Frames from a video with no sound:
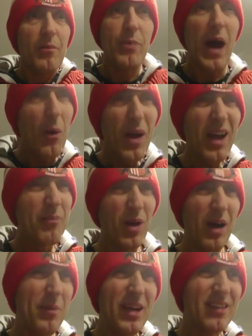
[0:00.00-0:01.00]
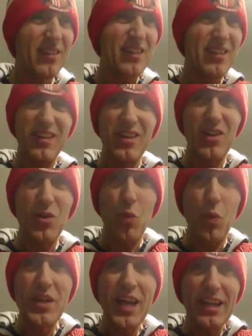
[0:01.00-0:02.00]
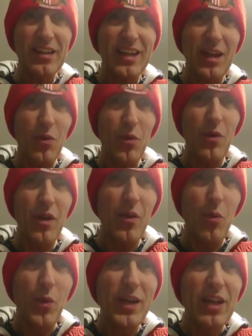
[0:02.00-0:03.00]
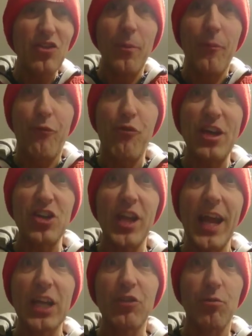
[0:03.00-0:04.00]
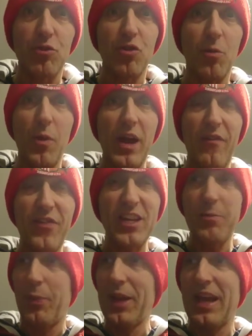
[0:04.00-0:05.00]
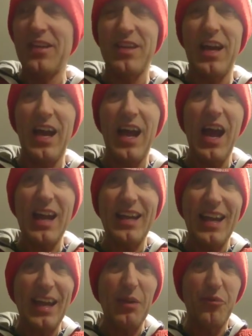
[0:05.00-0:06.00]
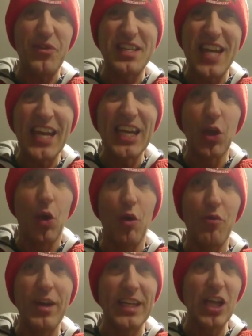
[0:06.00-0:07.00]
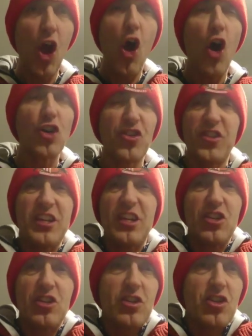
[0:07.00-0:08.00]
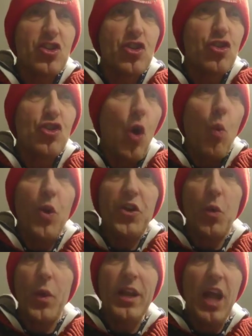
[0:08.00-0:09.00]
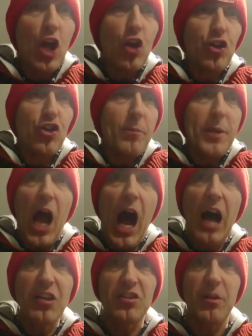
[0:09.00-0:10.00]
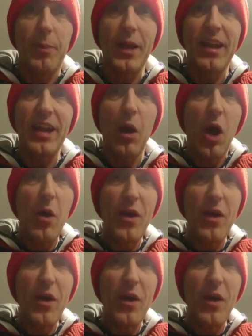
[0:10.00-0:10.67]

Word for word: However, but I mean, we need to get we need some fresh legs from somewhere. These players are, are getting fatigued already, or does it just just not want to win? Could they not be asked to play now?